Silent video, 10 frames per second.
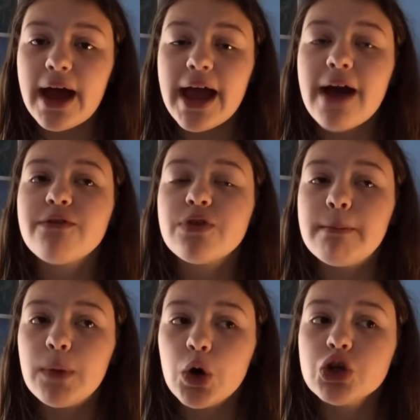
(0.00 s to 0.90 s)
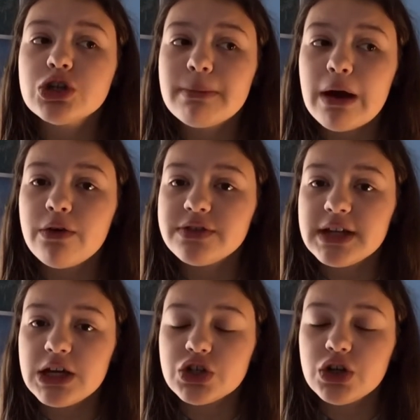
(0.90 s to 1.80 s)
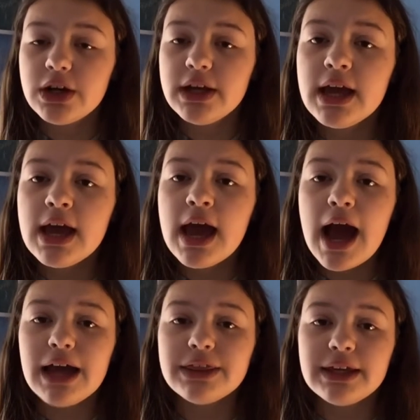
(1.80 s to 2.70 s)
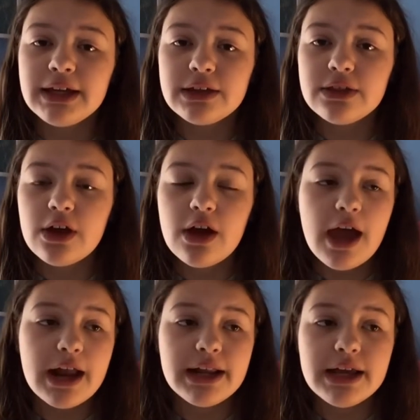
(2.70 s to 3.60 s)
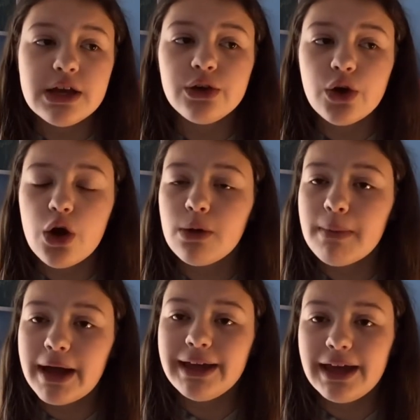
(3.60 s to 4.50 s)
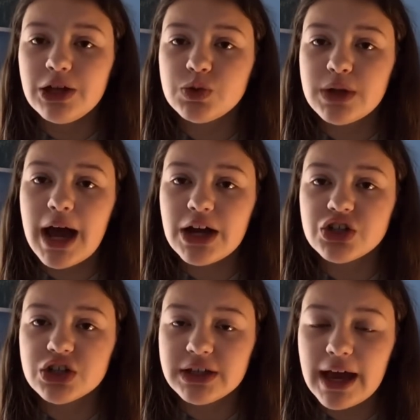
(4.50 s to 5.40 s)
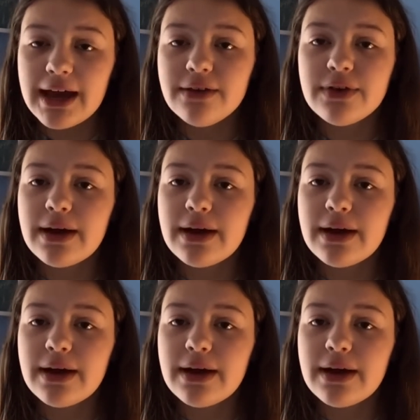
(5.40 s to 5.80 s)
I have the most amount of stationery I think that any girl my age would actually have.